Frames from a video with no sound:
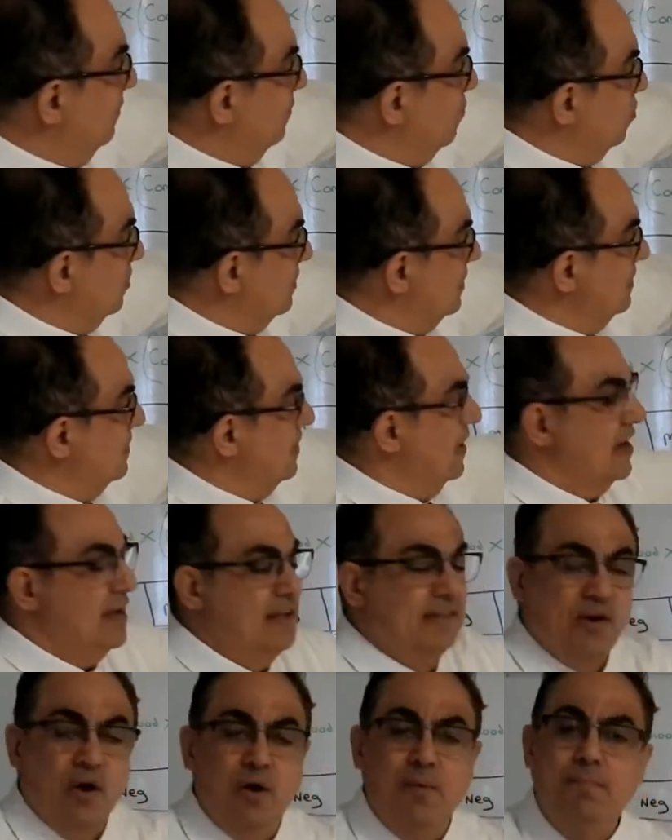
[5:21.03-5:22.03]
of course,
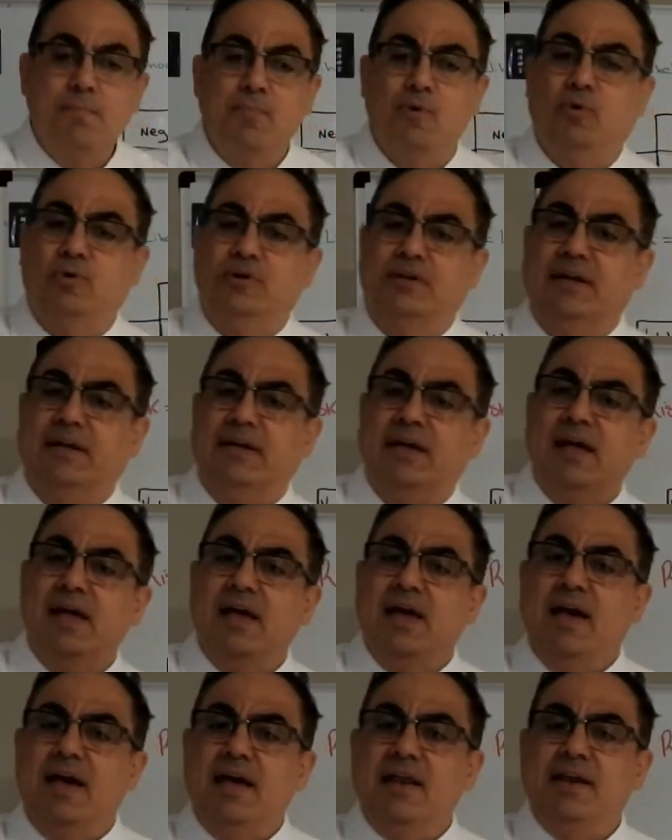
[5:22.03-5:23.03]
is onboarding.
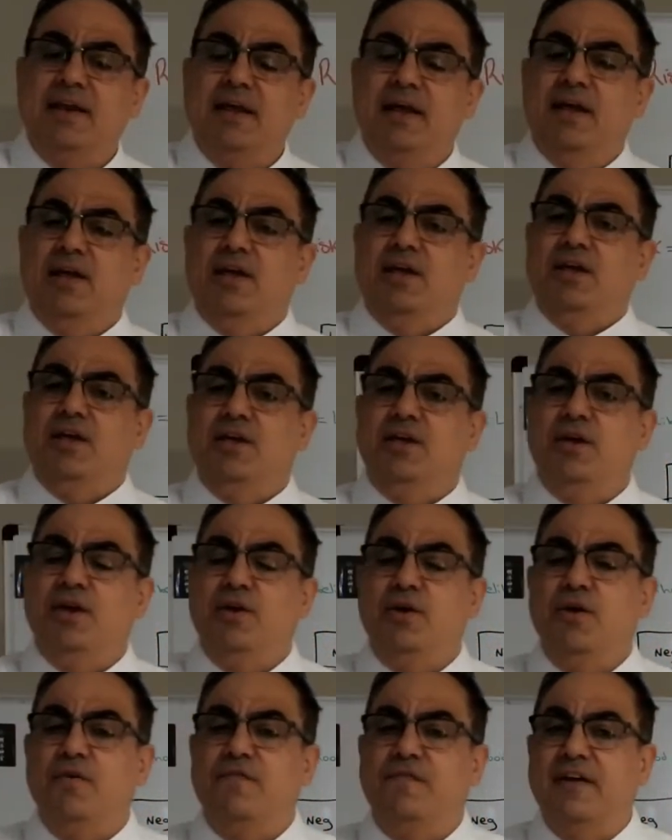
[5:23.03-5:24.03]
And
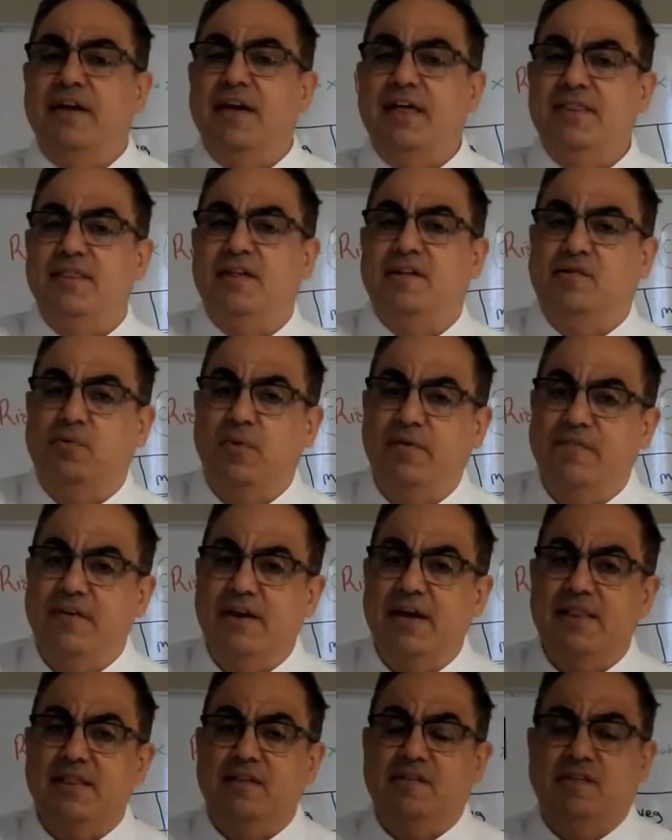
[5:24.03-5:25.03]
you forget this. We
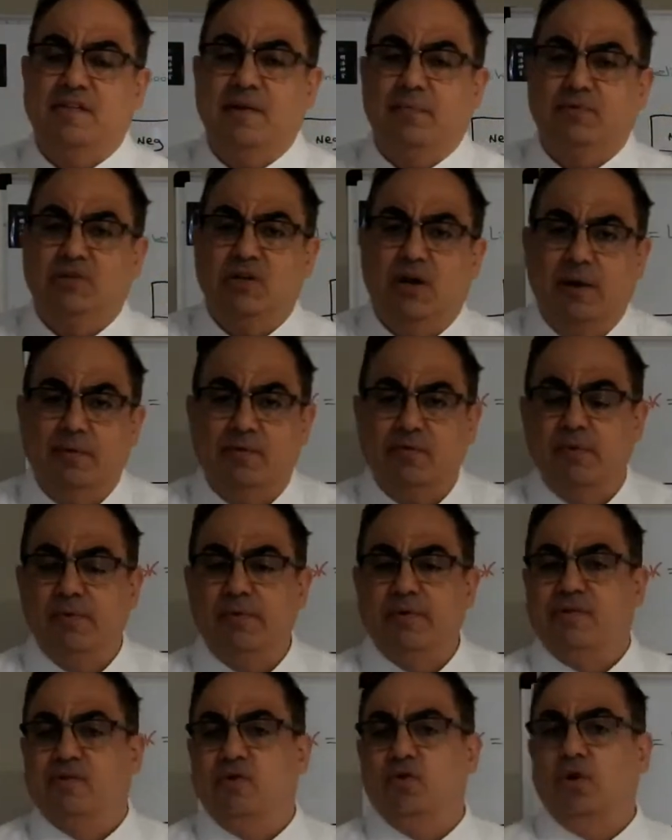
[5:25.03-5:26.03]
forget this sometimes. We
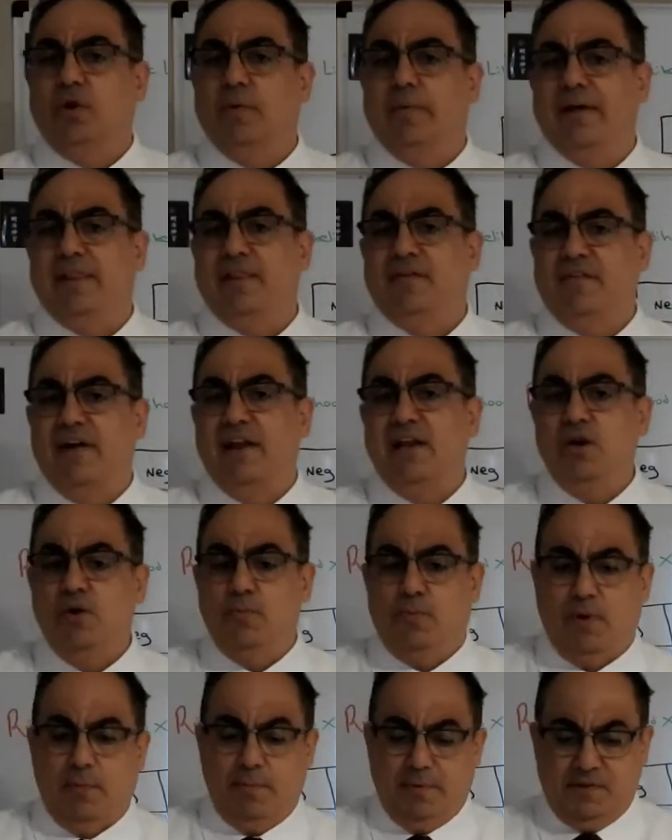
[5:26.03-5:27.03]
always talk about the
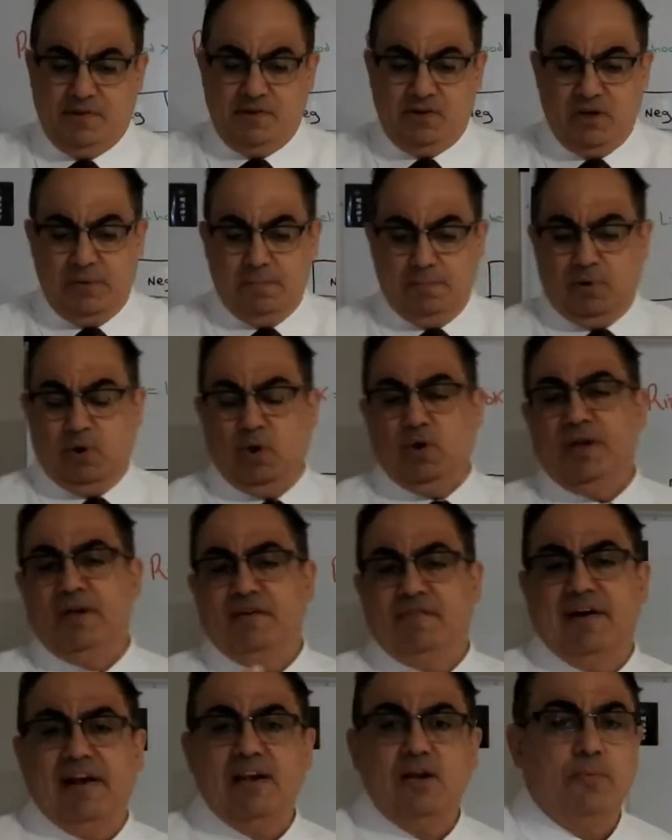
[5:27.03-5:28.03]
value proposition, employee
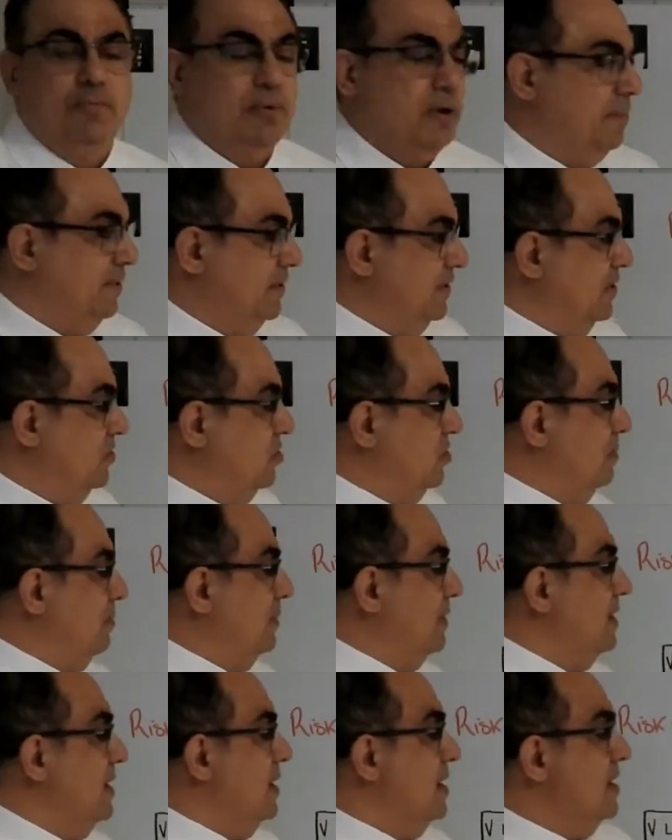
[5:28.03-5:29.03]
value proposition,
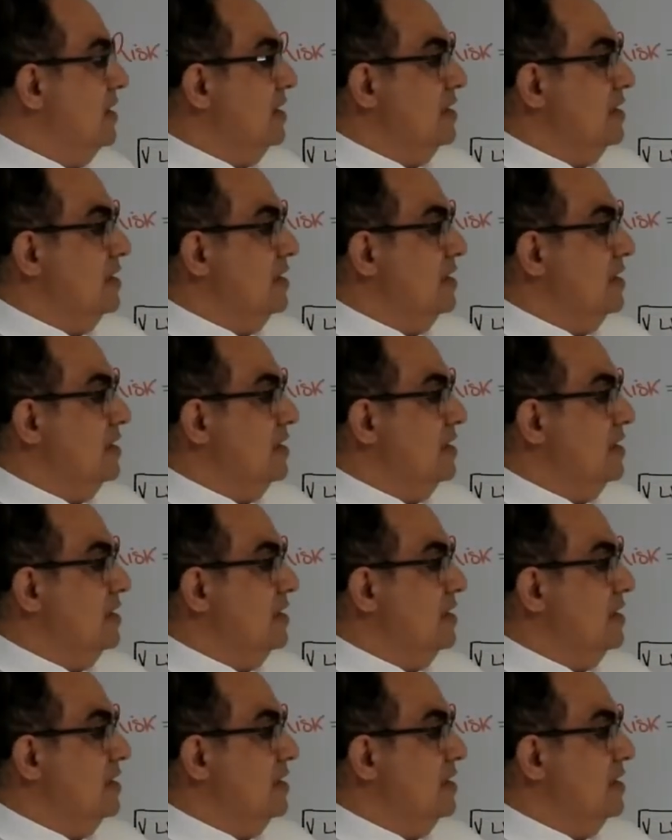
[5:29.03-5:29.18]
but